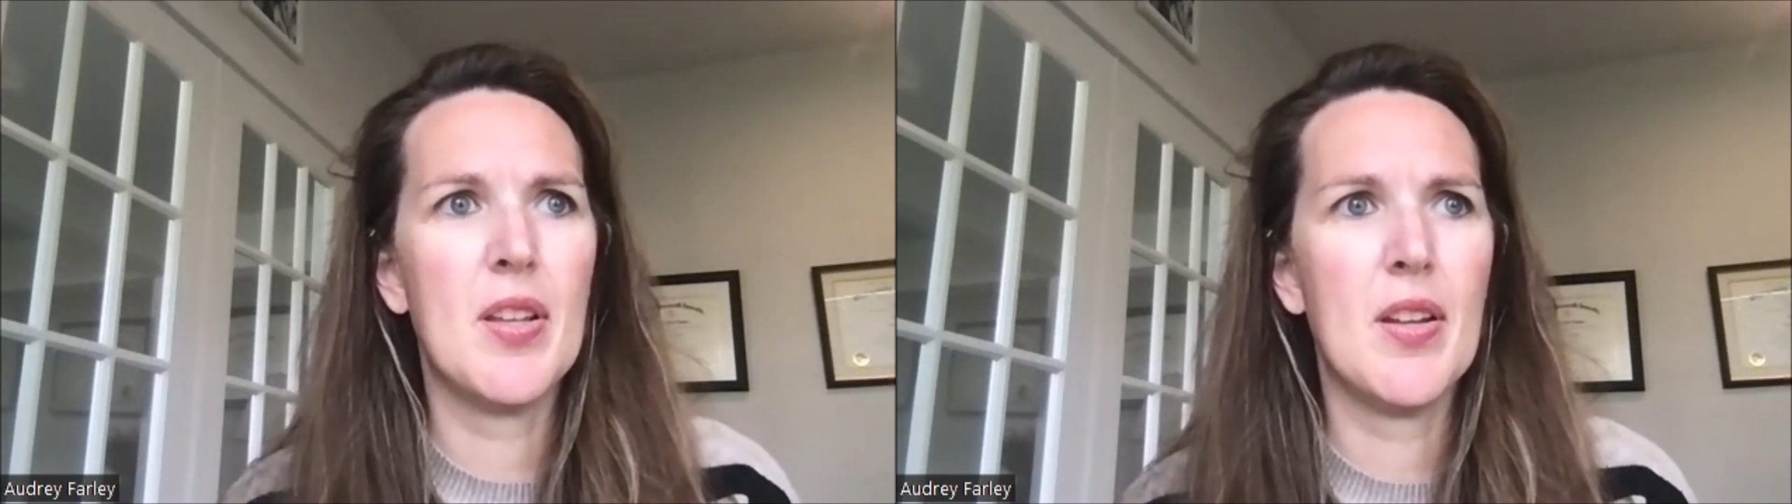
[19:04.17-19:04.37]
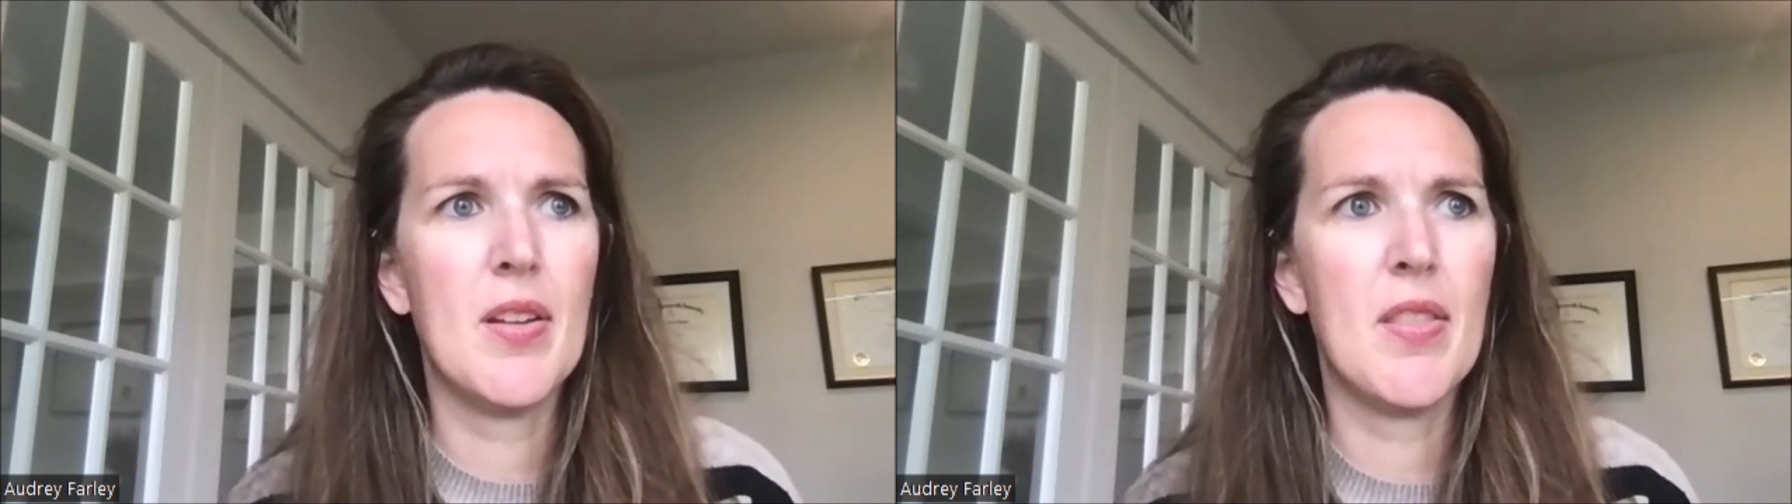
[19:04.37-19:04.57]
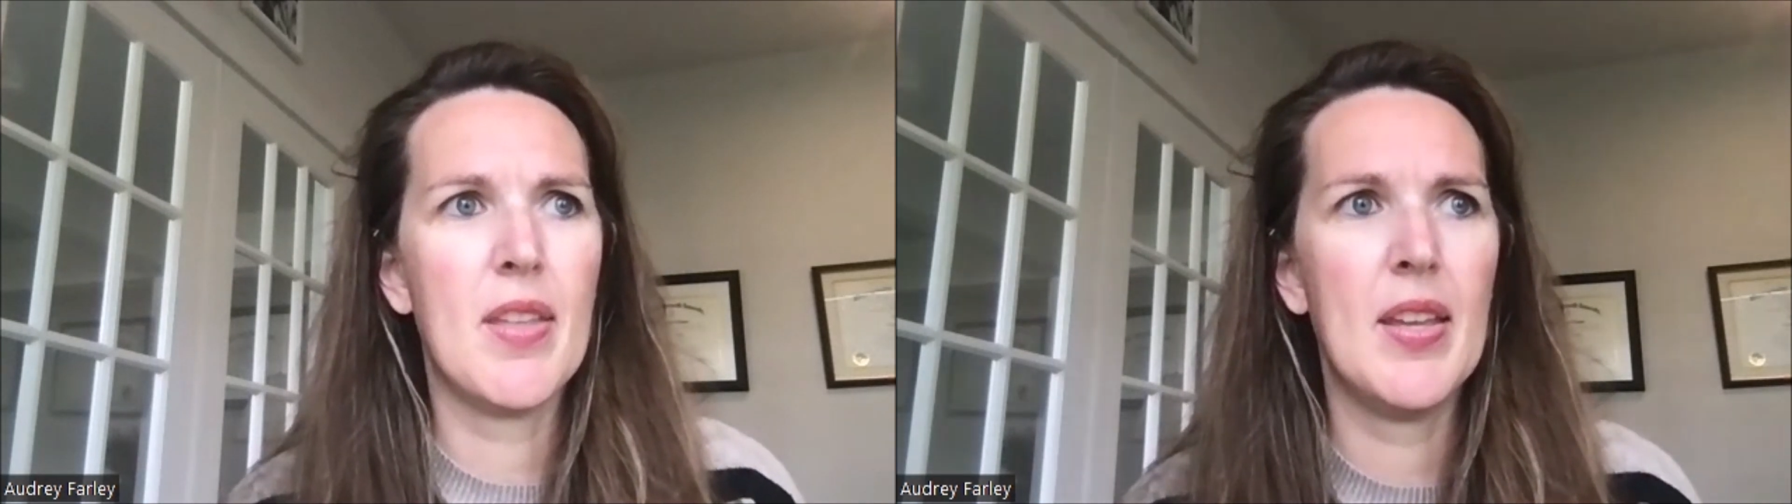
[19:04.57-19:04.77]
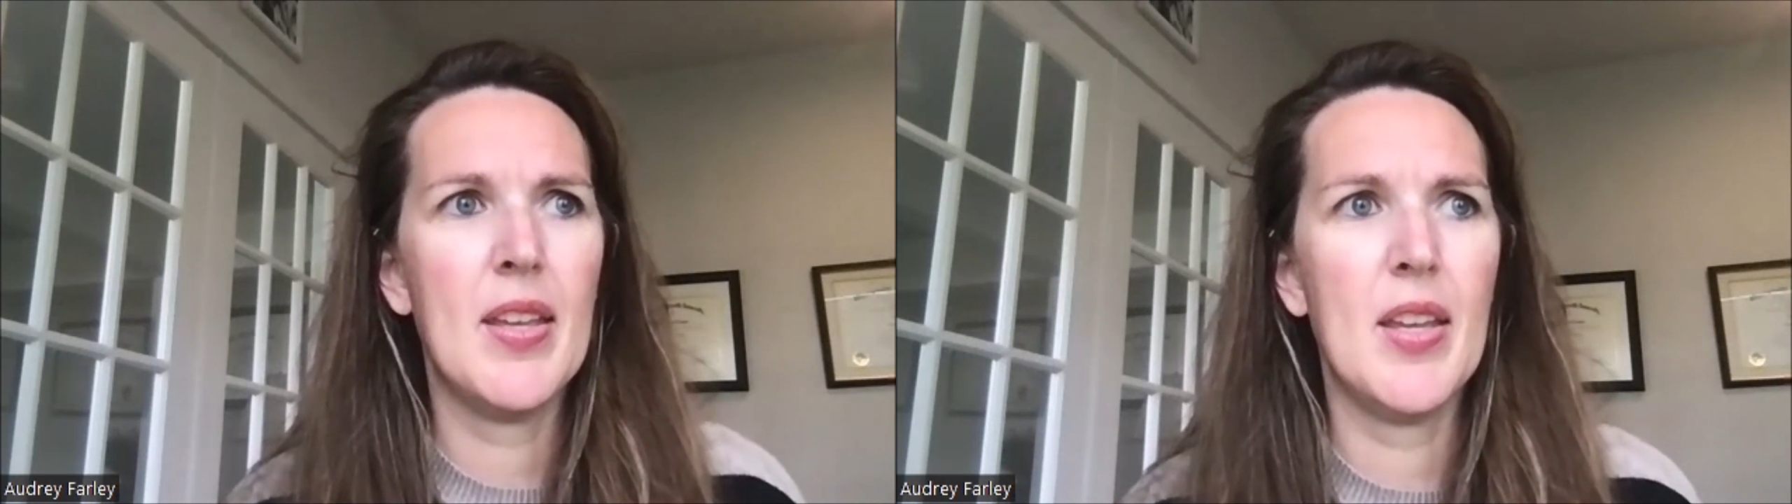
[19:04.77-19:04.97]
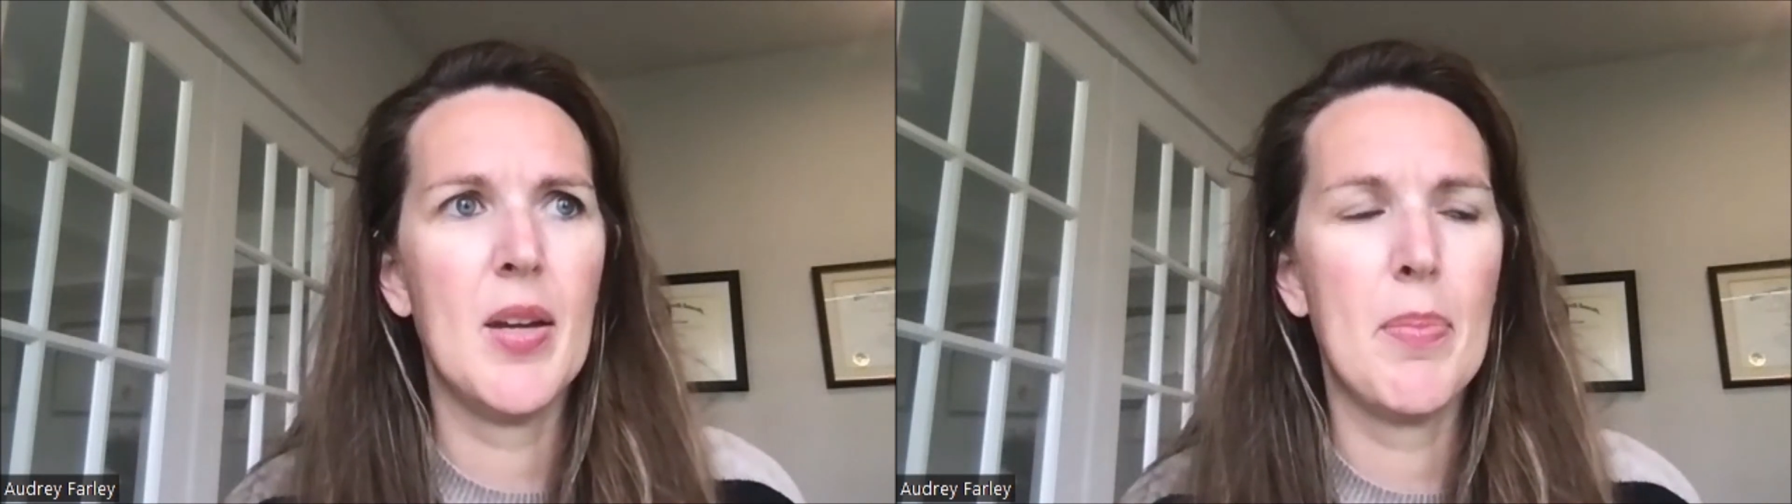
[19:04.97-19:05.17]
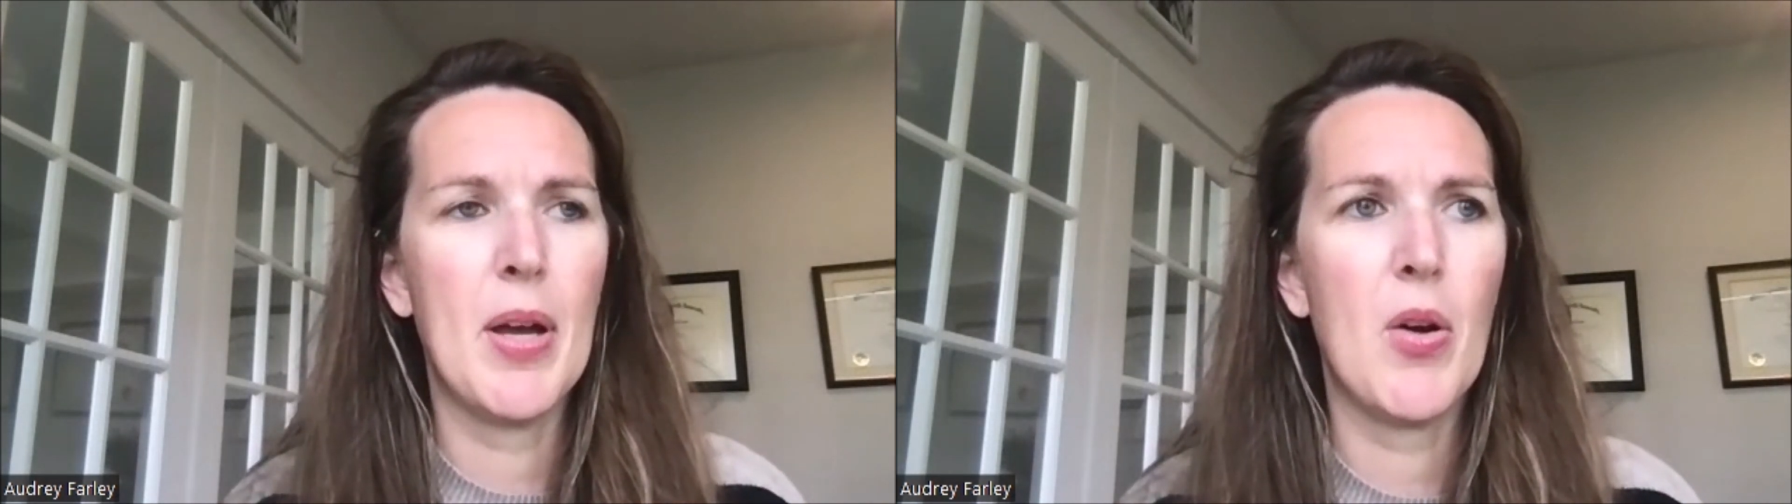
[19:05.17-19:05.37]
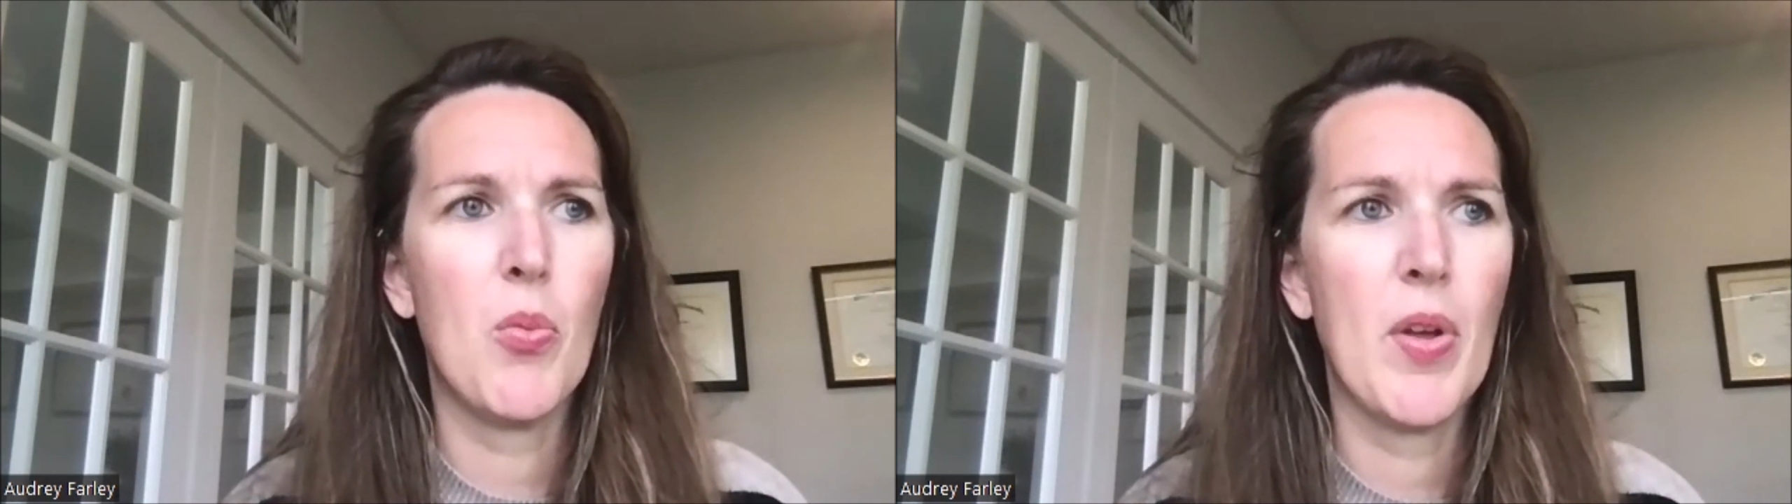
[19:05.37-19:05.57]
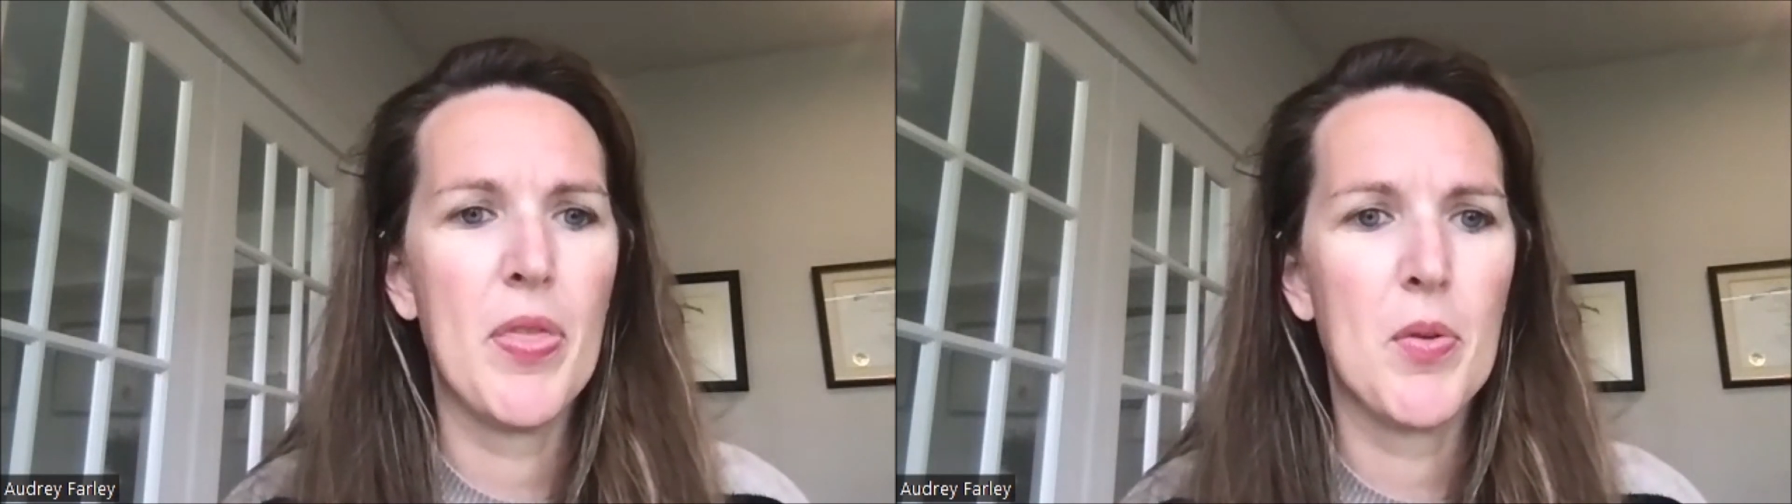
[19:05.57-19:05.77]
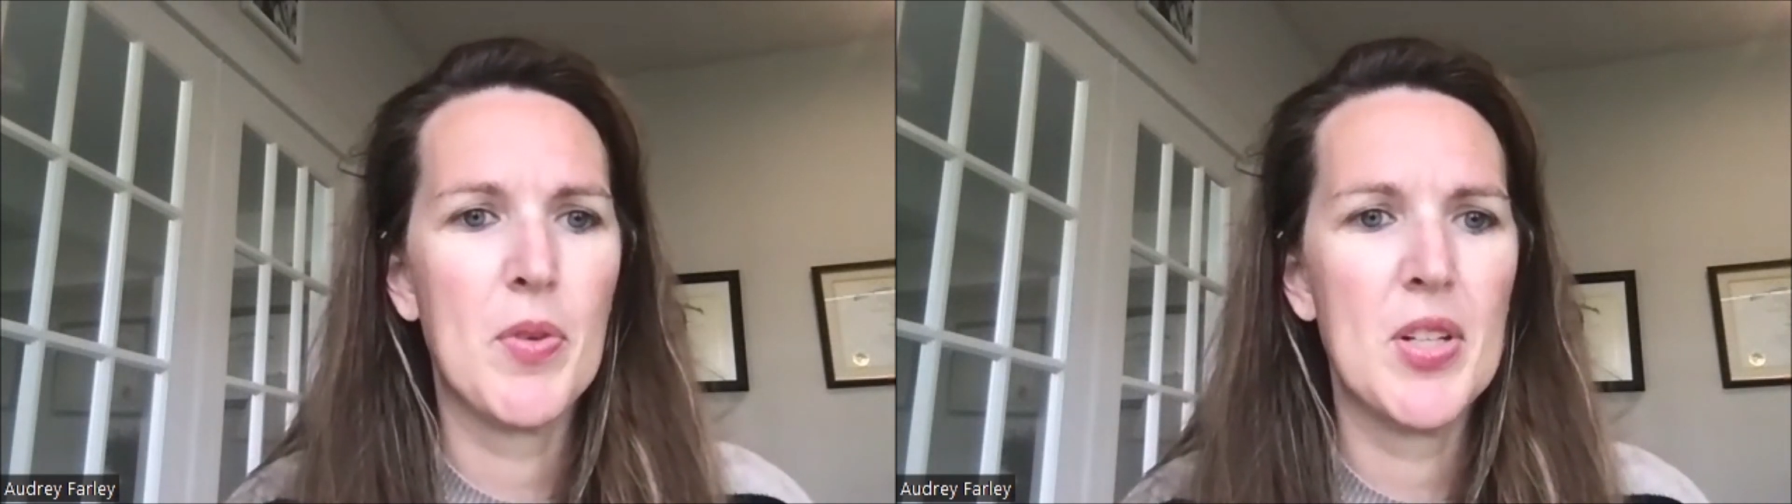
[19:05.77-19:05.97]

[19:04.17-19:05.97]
in thinking about what the